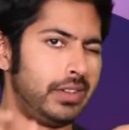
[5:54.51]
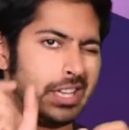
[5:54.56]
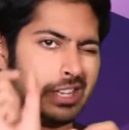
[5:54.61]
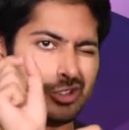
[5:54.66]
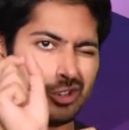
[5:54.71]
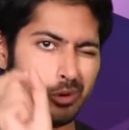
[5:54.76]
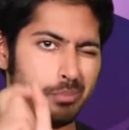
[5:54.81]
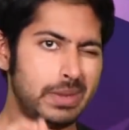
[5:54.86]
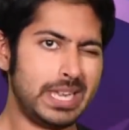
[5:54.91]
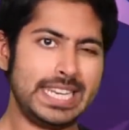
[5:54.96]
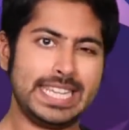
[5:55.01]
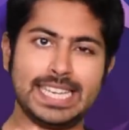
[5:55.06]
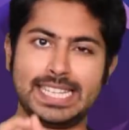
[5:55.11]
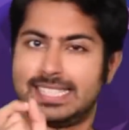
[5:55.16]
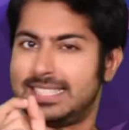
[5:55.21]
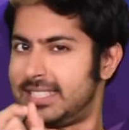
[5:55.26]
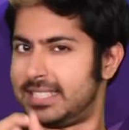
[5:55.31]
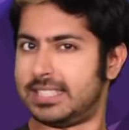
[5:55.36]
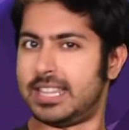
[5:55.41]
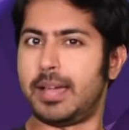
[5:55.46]

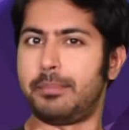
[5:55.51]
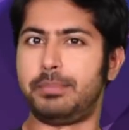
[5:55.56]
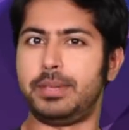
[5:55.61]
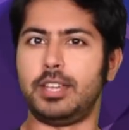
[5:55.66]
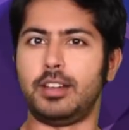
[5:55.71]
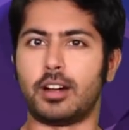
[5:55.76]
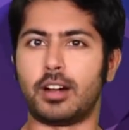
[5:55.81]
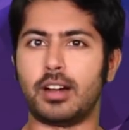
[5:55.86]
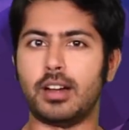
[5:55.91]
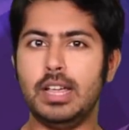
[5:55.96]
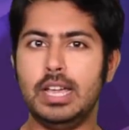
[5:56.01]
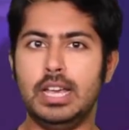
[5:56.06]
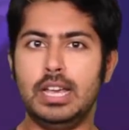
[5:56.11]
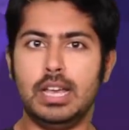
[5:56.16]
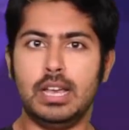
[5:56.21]
intermediate step here.